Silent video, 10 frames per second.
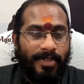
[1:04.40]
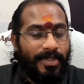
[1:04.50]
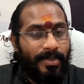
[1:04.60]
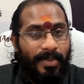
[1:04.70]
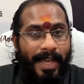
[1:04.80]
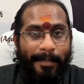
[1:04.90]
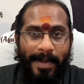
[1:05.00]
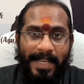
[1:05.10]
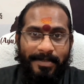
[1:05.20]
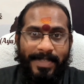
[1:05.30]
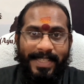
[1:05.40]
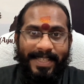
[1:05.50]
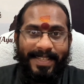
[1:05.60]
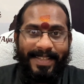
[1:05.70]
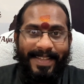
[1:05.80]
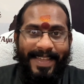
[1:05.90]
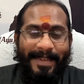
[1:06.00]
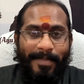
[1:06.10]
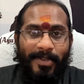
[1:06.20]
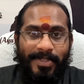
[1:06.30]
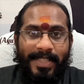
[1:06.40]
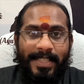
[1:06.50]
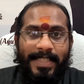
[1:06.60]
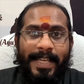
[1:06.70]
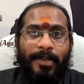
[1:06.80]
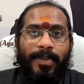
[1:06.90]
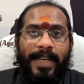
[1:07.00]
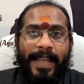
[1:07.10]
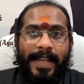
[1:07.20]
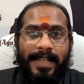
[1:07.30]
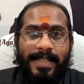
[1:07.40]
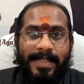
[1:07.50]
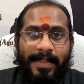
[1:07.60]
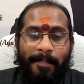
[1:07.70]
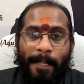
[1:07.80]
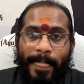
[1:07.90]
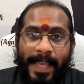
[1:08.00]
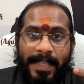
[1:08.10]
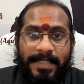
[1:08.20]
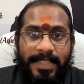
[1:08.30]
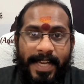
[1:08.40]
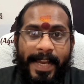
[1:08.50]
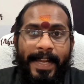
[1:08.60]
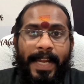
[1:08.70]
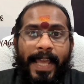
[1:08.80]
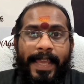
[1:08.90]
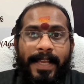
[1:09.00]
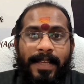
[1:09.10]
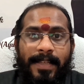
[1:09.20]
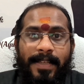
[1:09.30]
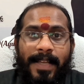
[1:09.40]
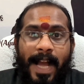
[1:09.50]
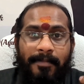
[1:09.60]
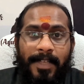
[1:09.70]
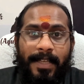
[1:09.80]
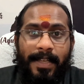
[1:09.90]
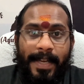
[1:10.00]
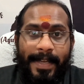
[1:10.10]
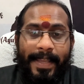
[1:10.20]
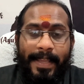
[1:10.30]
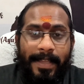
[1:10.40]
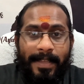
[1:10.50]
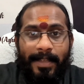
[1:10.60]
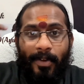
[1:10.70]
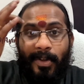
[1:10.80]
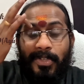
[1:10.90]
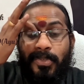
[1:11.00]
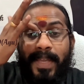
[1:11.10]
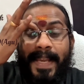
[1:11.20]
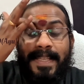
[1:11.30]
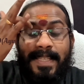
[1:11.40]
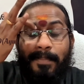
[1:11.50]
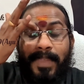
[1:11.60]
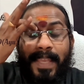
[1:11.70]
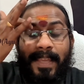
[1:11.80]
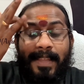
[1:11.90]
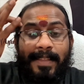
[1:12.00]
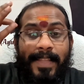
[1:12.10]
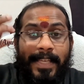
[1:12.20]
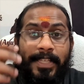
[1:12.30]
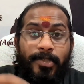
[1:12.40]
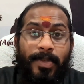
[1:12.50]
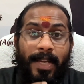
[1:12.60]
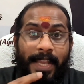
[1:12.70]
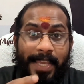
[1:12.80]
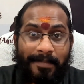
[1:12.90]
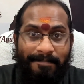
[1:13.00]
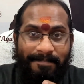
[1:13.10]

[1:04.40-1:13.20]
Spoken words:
show hyperactivity, because in the childhood days they are trained like after getting or to get something they need to cry.